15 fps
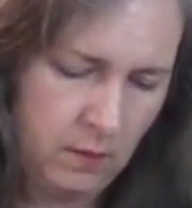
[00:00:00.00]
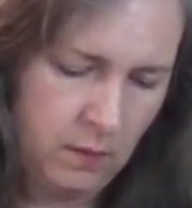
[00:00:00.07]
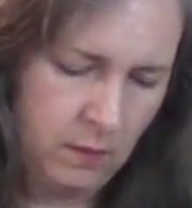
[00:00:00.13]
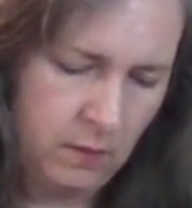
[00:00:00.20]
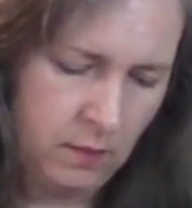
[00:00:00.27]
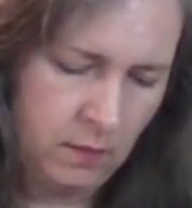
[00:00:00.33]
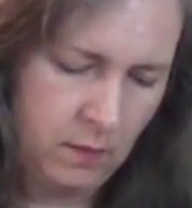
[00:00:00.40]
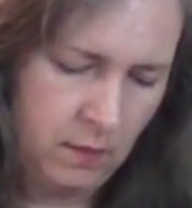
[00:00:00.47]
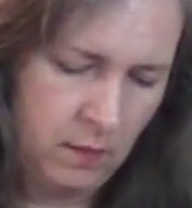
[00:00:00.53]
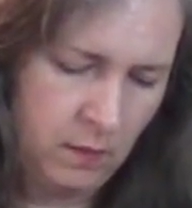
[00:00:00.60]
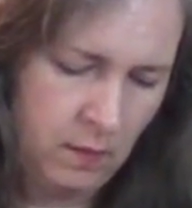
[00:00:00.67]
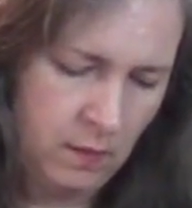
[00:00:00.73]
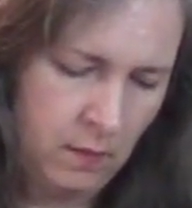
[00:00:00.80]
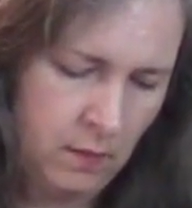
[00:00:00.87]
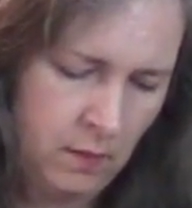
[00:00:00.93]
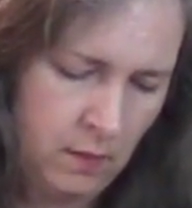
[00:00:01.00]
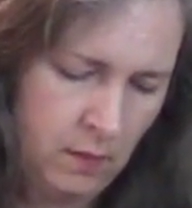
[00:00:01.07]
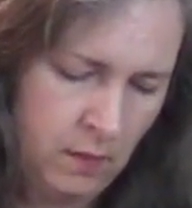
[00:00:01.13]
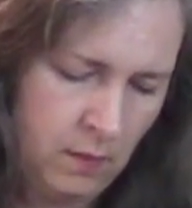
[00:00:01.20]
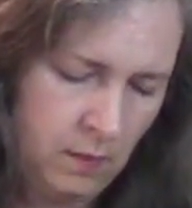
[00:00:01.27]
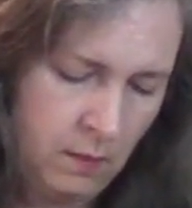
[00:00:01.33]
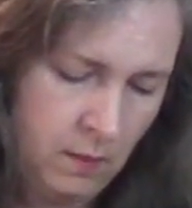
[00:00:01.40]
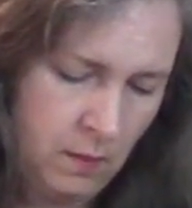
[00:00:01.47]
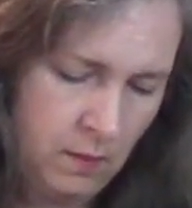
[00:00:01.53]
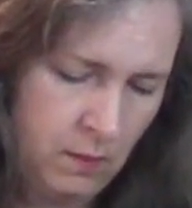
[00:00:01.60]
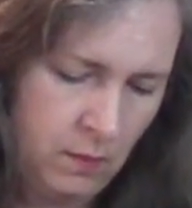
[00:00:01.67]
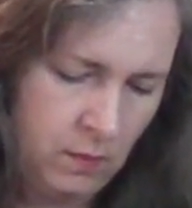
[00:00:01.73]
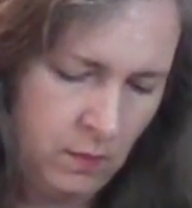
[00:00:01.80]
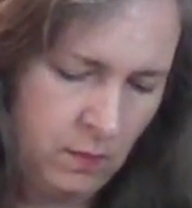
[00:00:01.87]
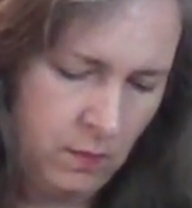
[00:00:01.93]

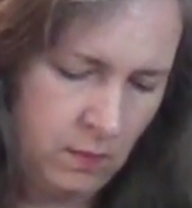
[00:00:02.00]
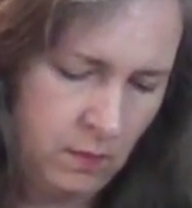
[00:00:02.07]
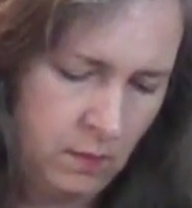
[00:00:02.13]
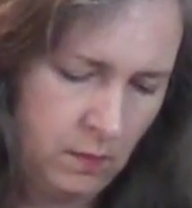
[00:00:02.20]
(no one is talking)